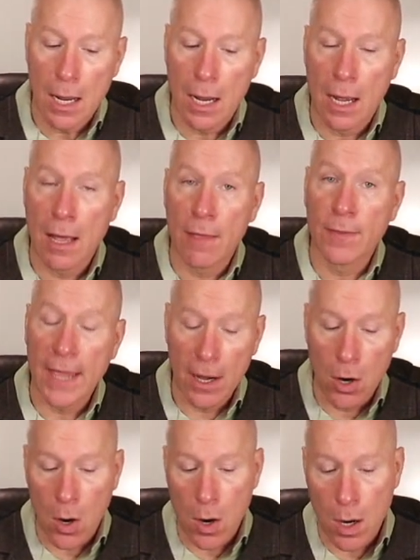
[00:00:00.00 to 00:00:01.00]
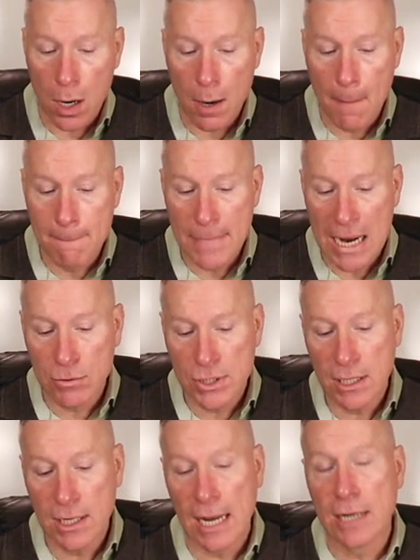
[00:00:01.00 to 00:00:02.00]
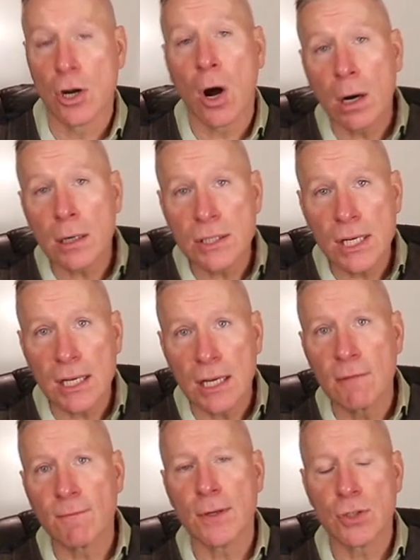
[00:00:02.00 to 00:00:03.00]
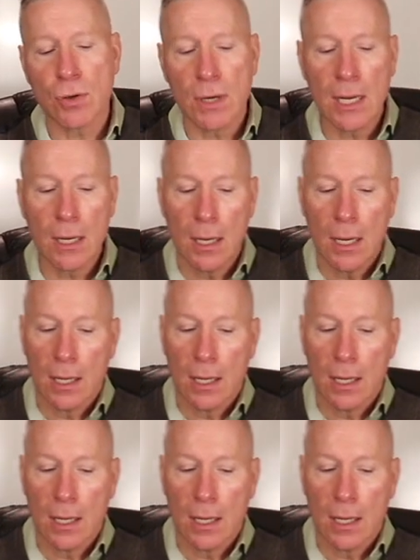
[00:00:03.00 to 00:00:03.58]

They are mountain and Arctic infantry.